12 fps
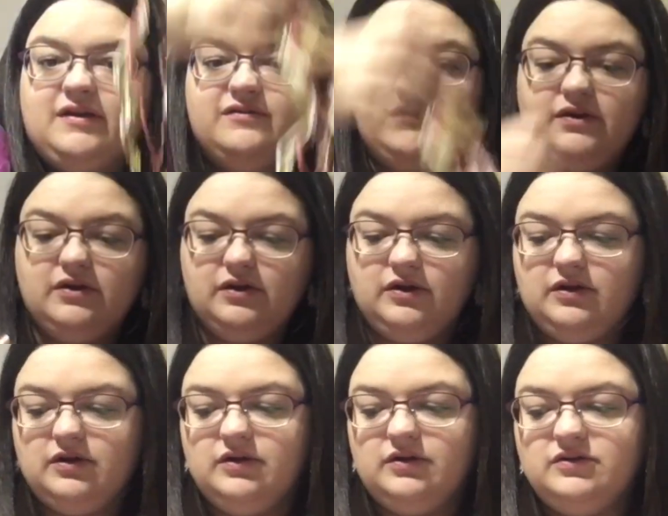video,
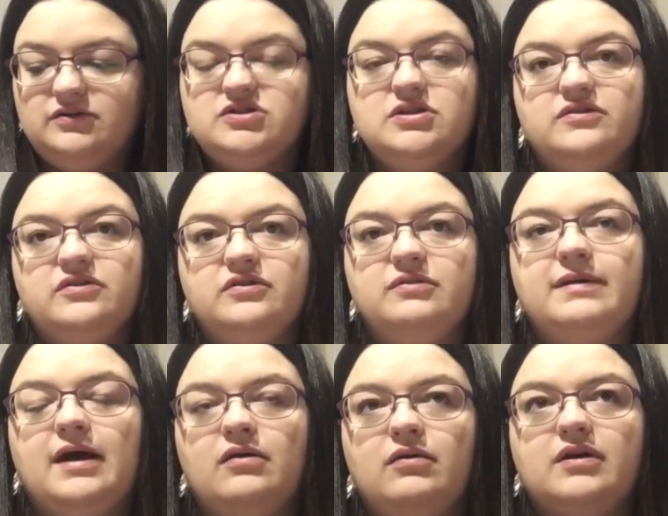who she talked
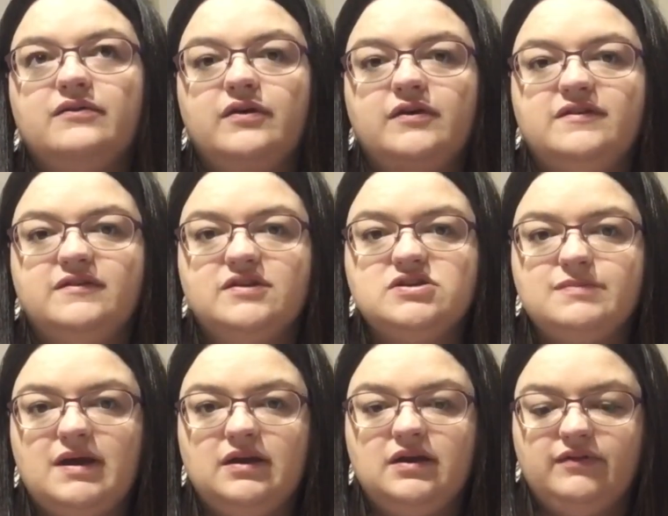about one of her Stitch
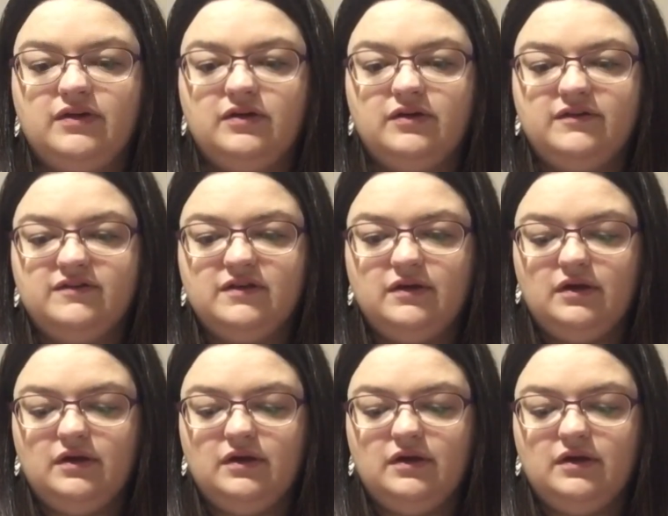Mania videos,